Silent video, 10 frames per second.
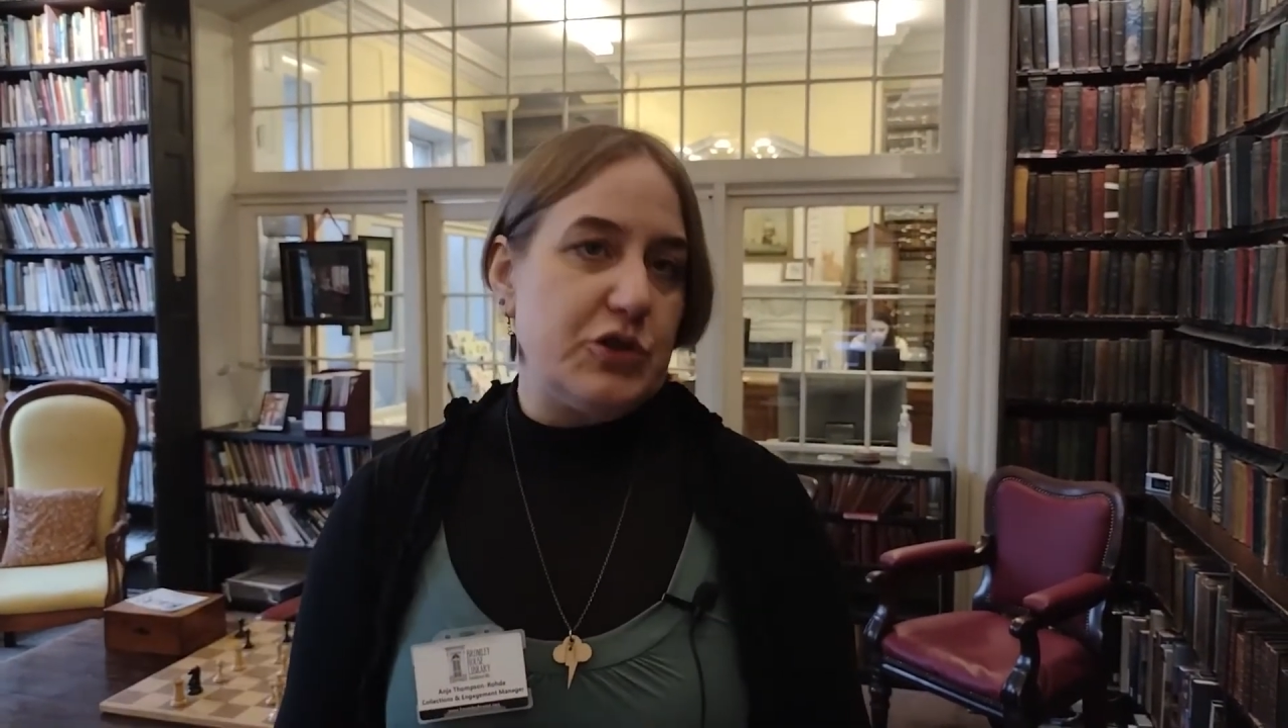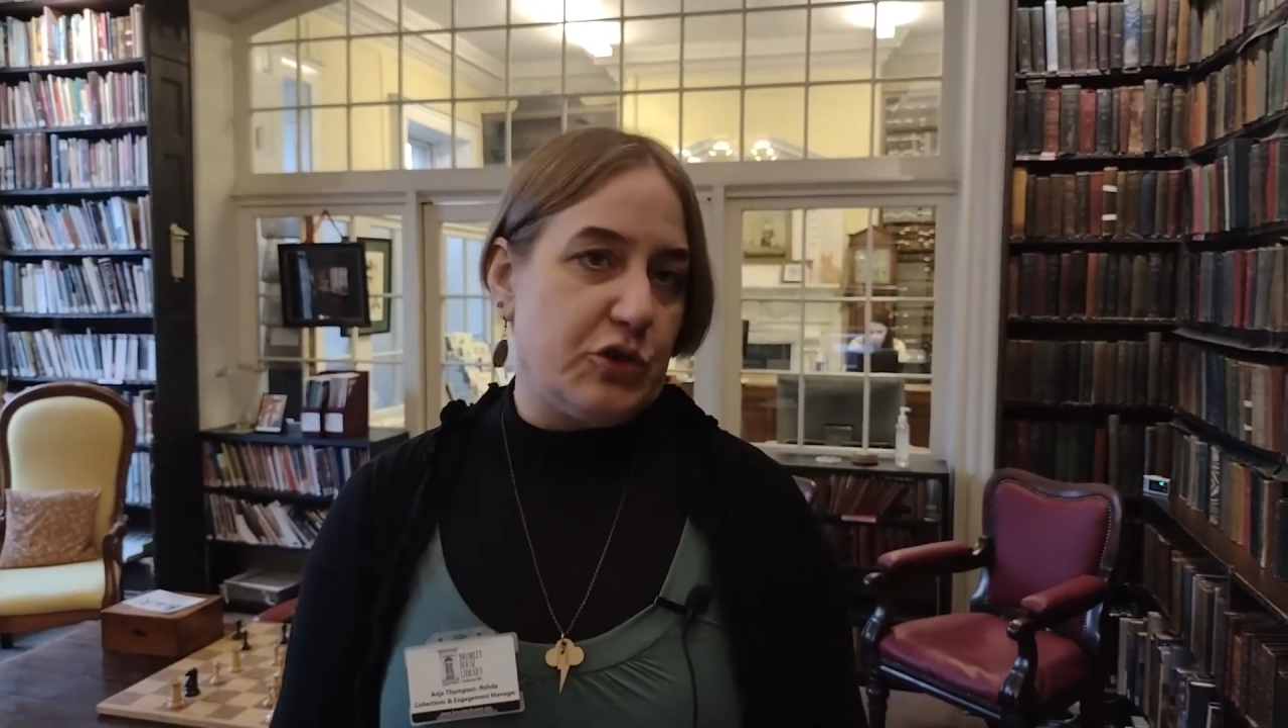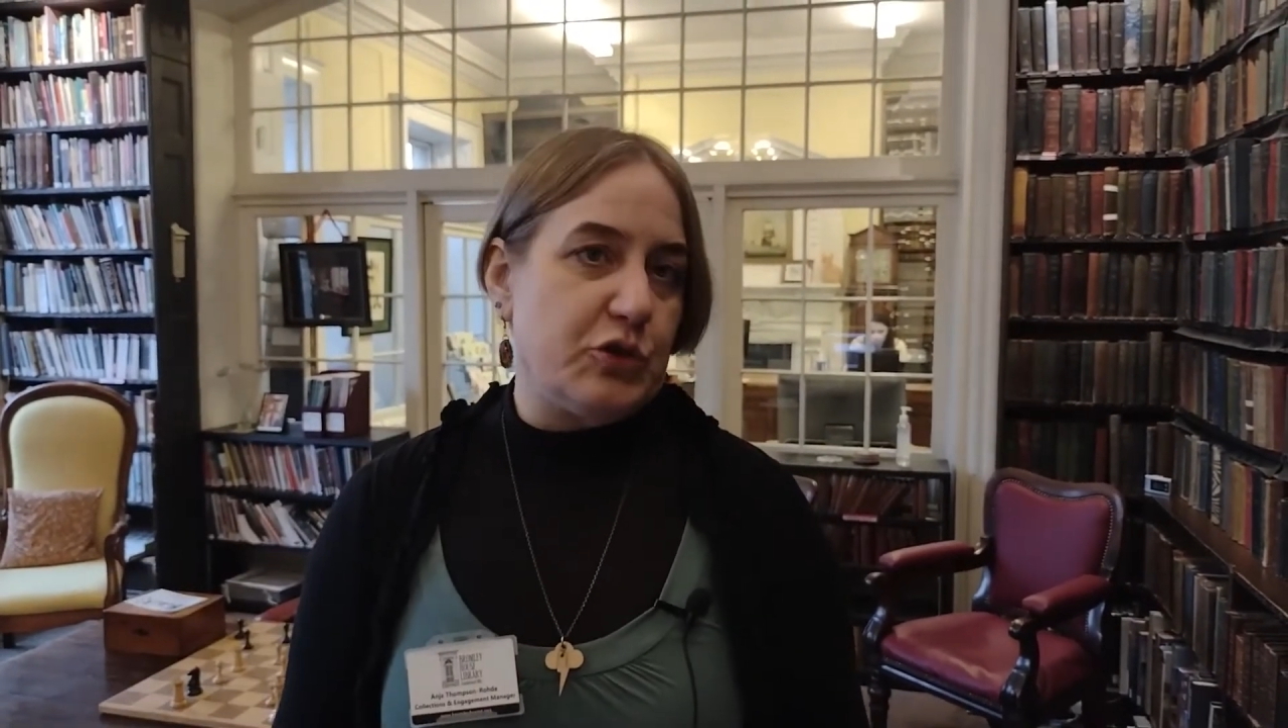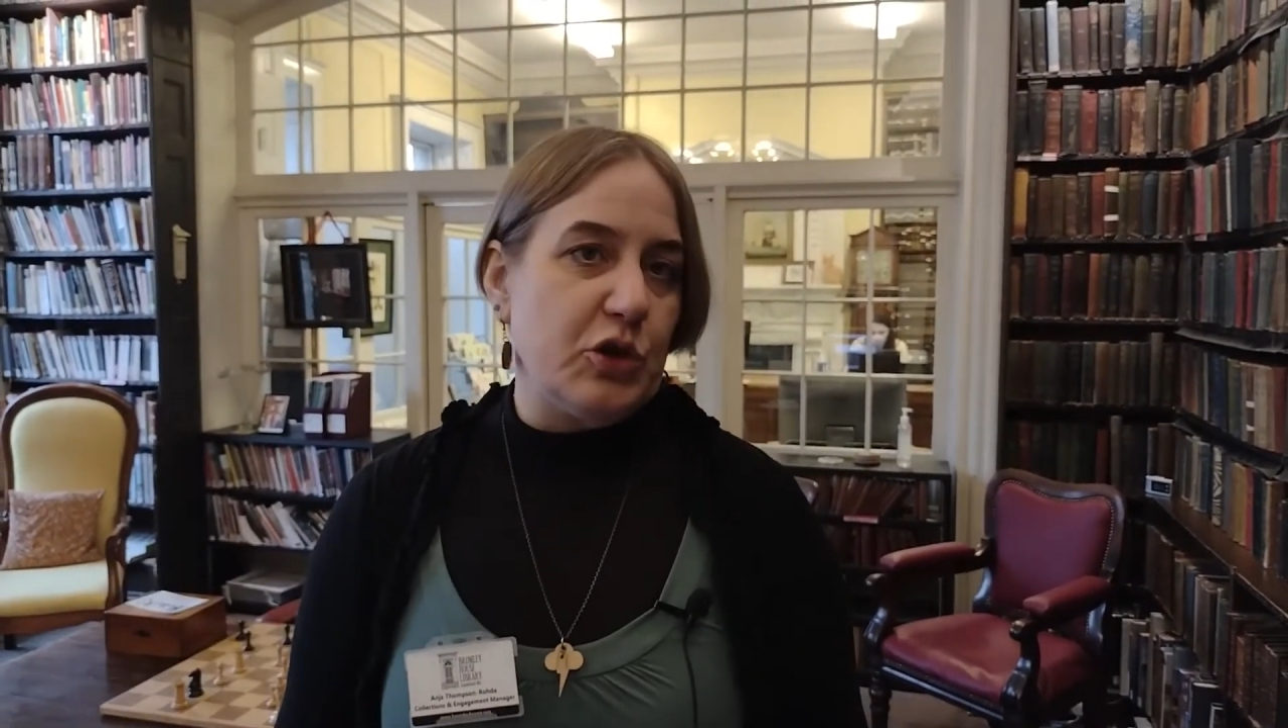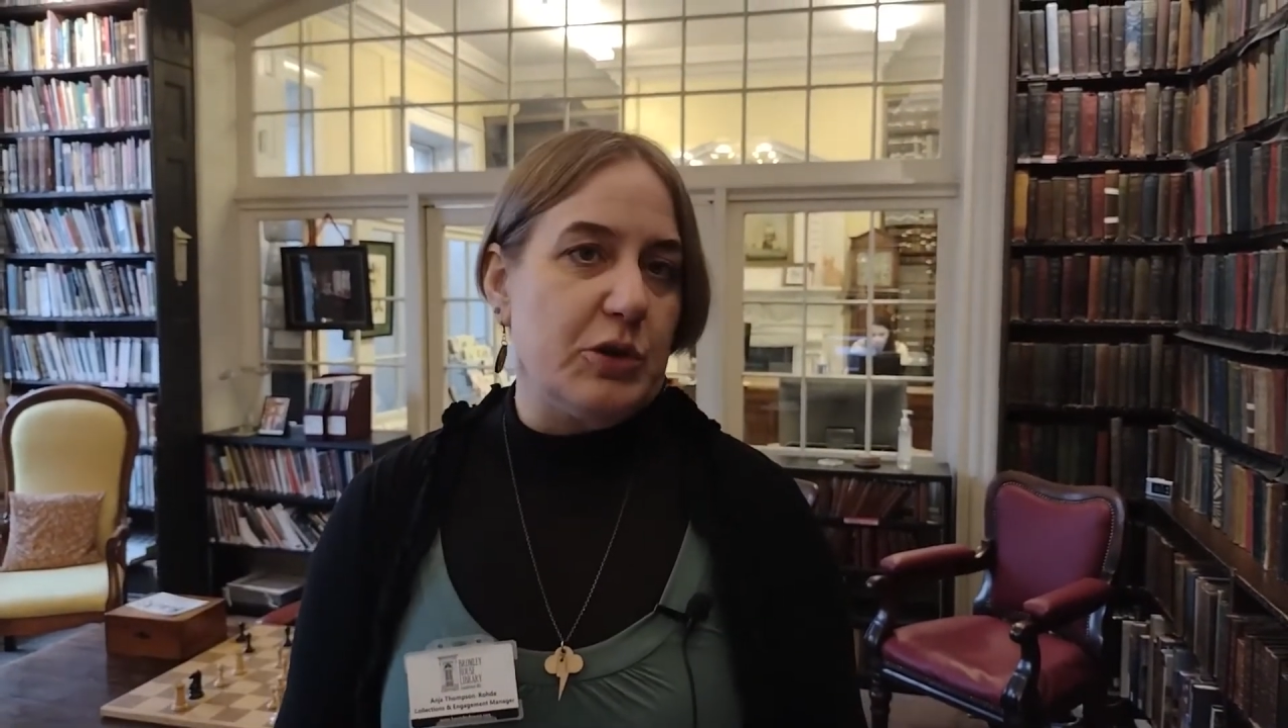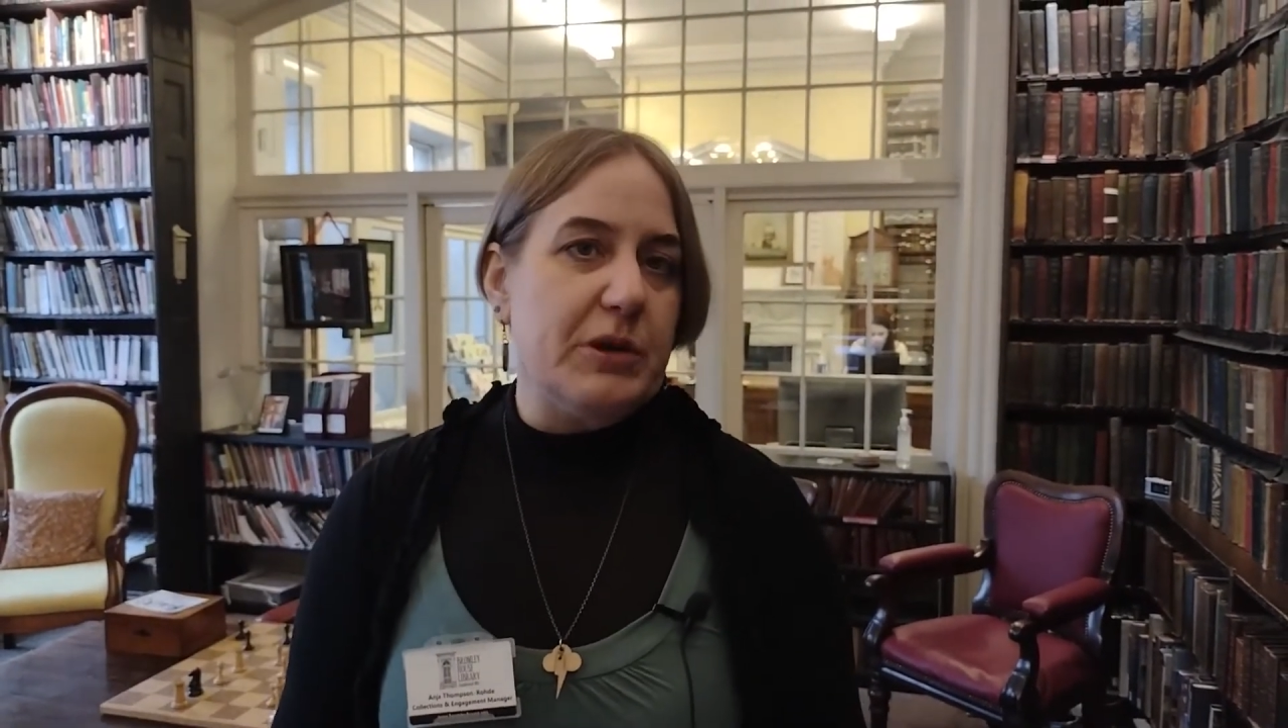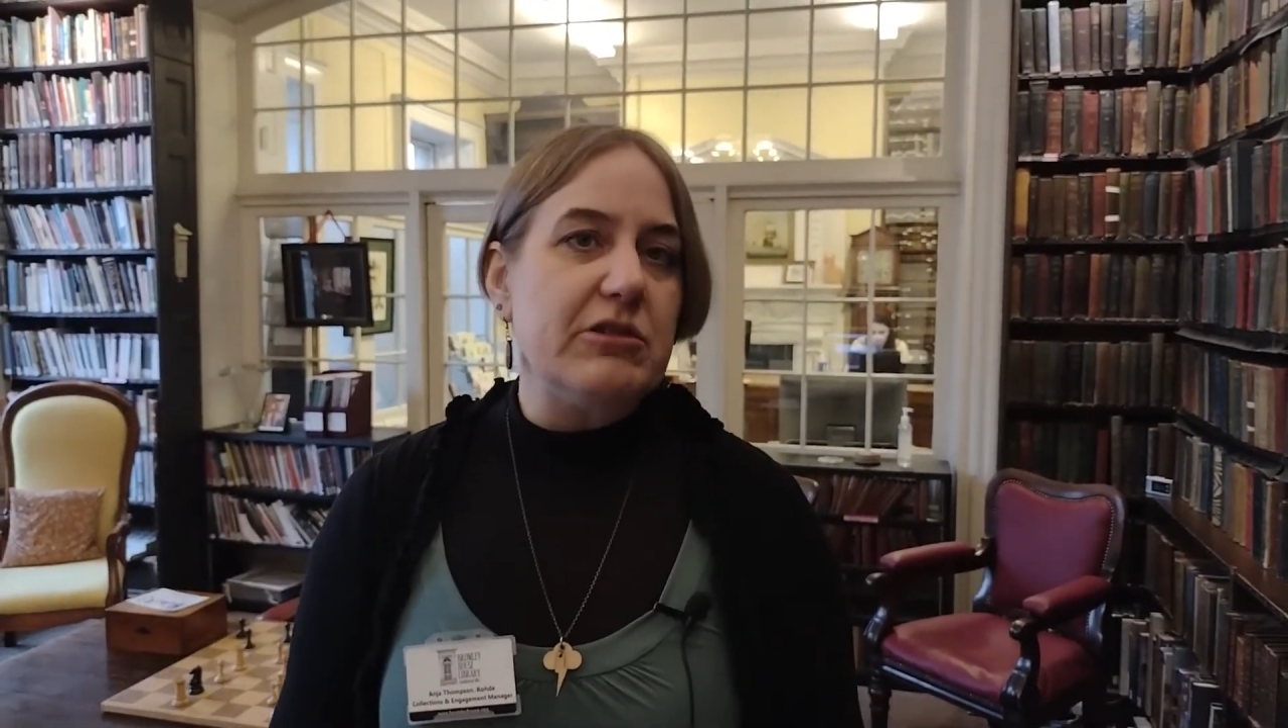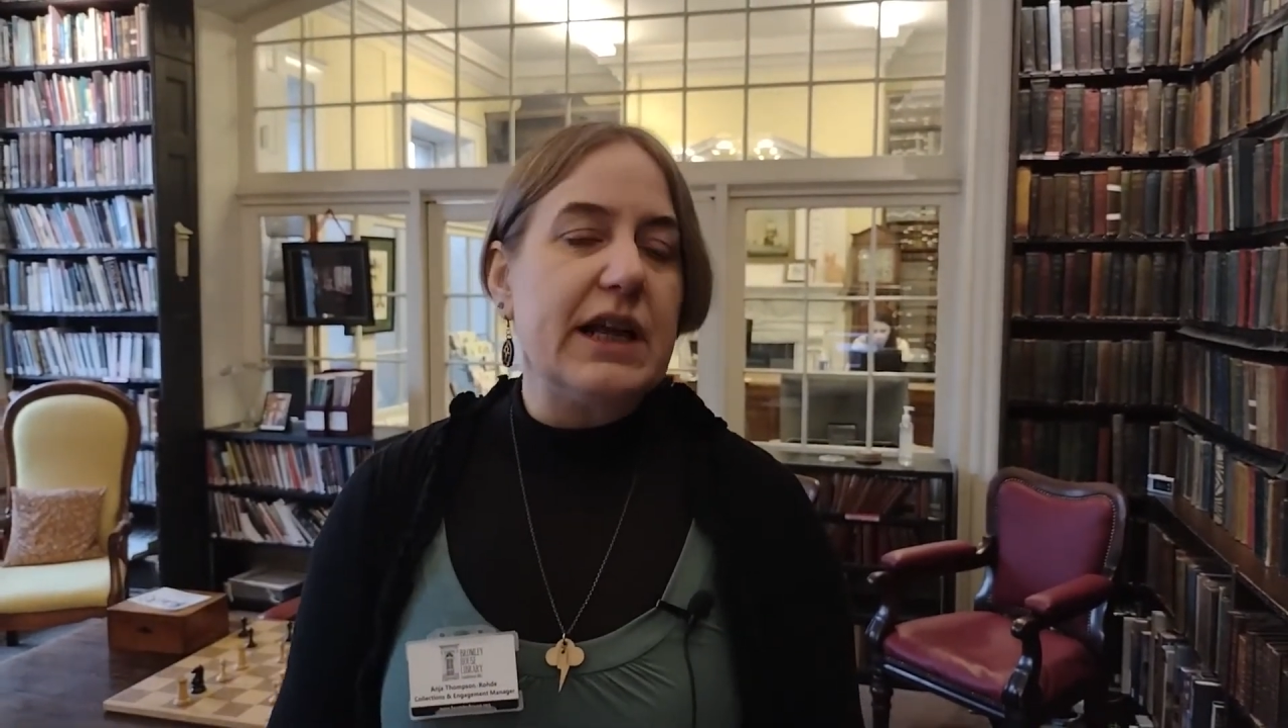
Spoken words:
astronomer